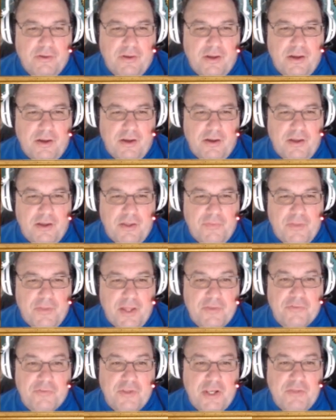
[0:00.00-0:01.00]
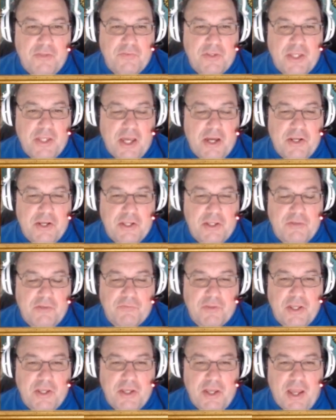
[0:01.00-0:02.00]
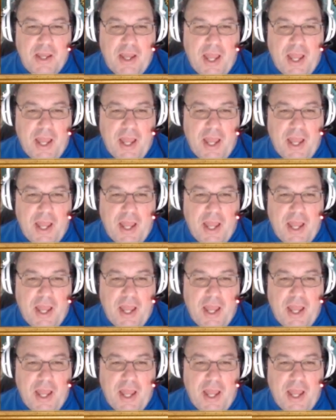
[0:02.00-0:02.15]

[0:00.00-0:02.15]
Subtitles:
and that's not even counting if they